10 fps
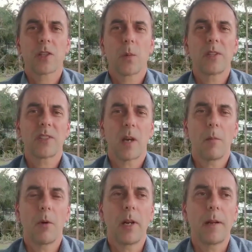So in
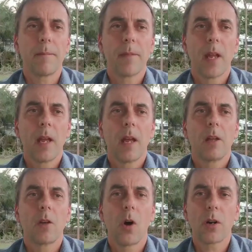summary,
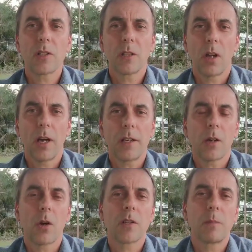God is
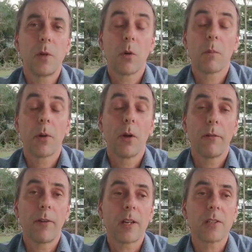light, God is pure and
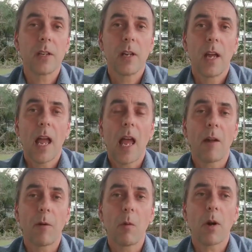perfect,
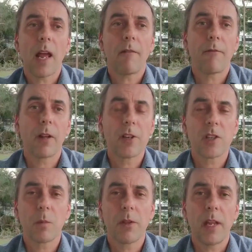and if we want to have
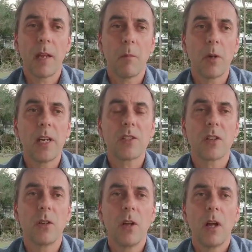fellowship with him, we
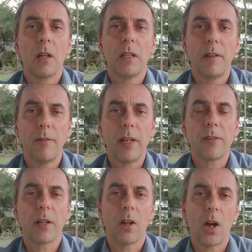need to live
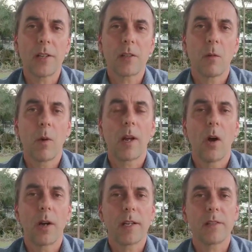in the light where
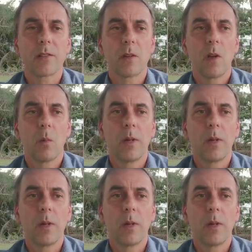God is.